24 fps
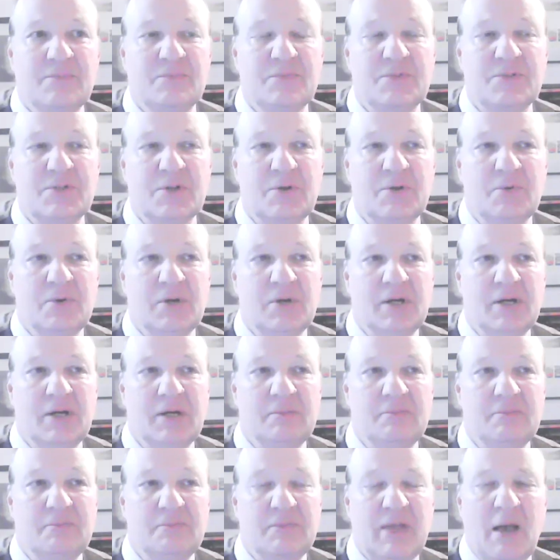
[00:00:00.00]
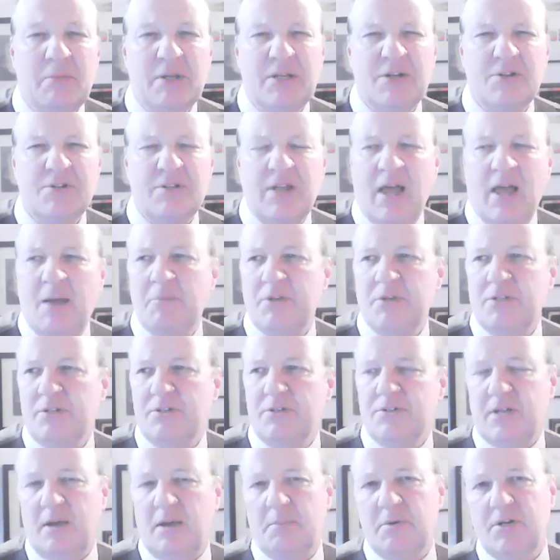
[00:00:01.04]
So how many years
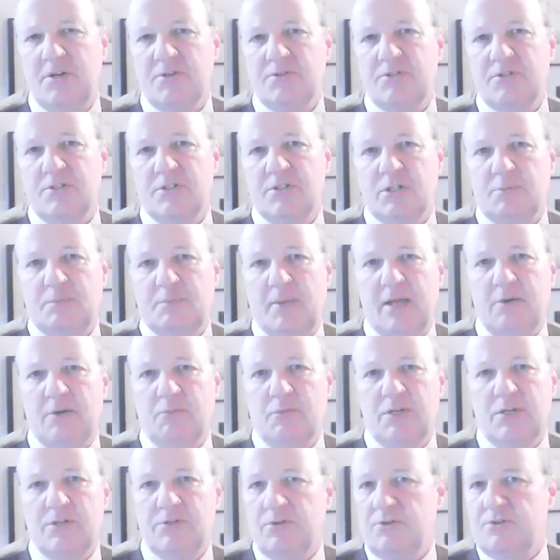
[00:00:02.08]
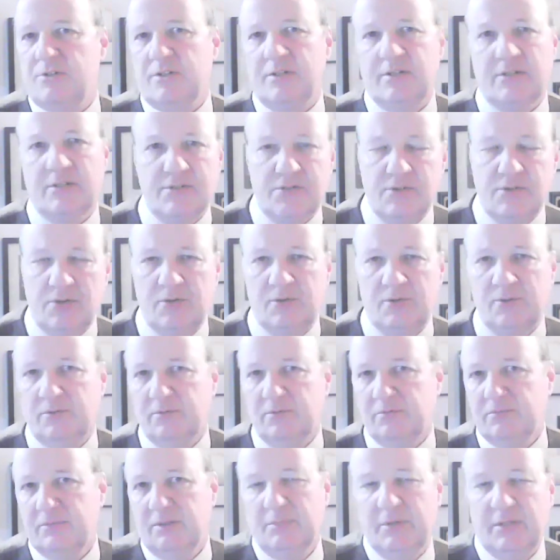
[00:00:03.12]
did you spend researching this
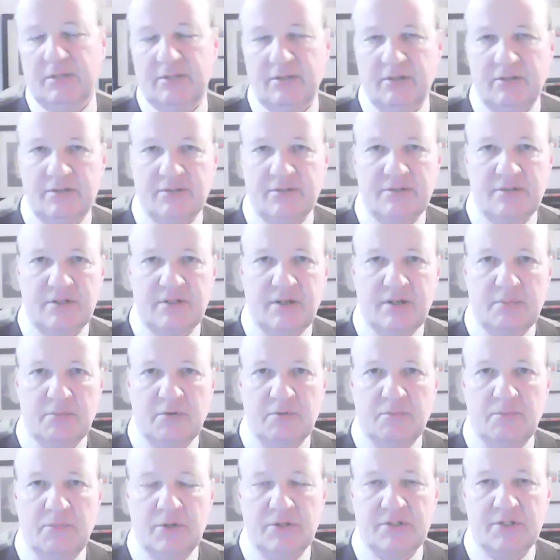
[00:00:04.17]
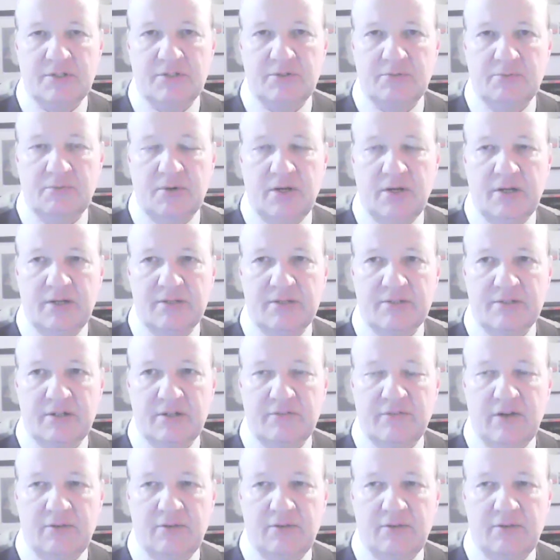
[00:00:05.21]
whole, just the number of books that you read and stuff?